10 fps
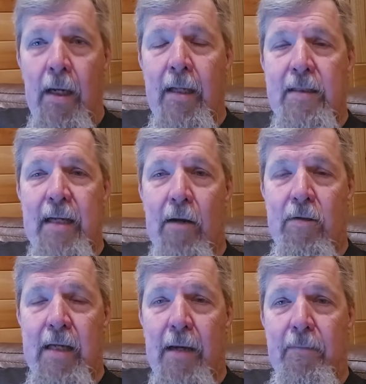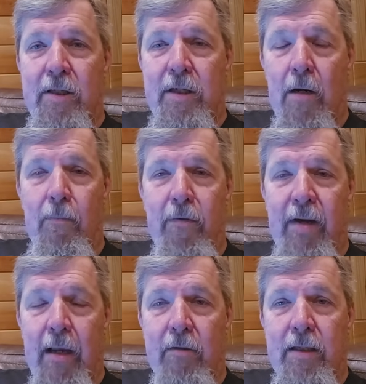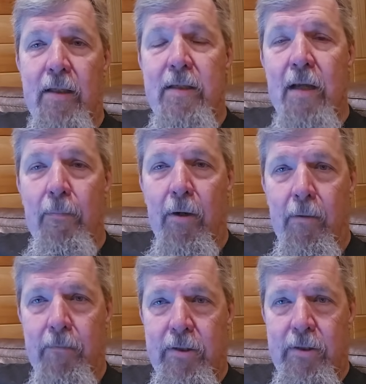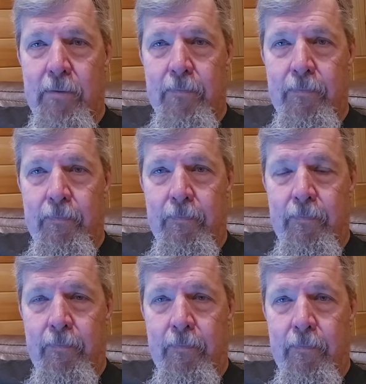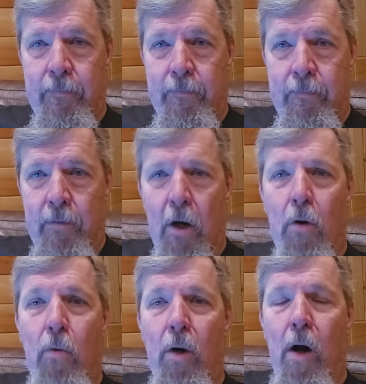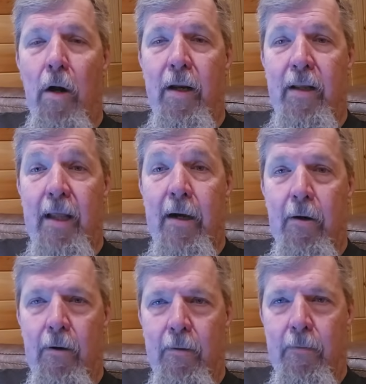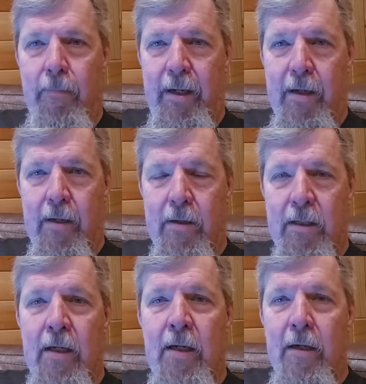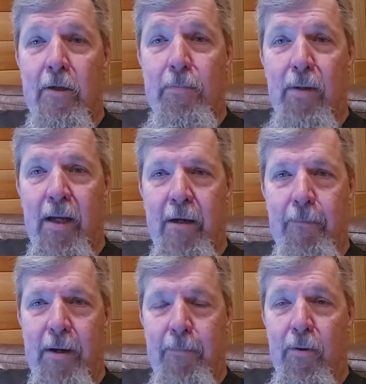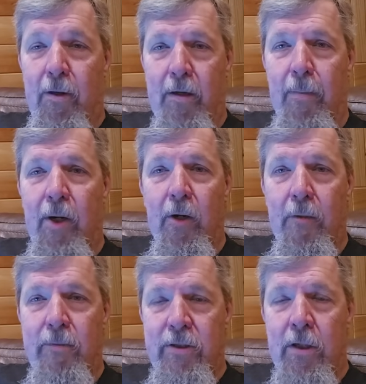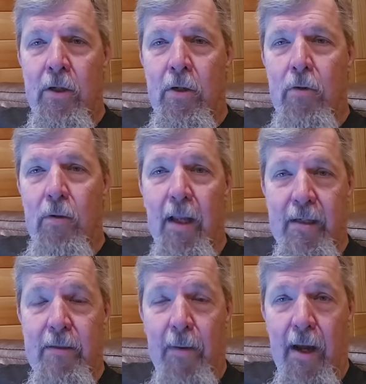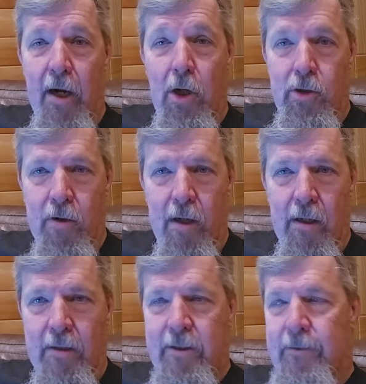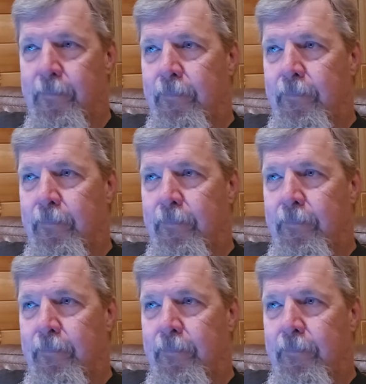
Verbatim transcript: It's now time to start moving out to the suburbs. Oh, we're already there because there's plenty of people in the burbs who like to buy our drugs.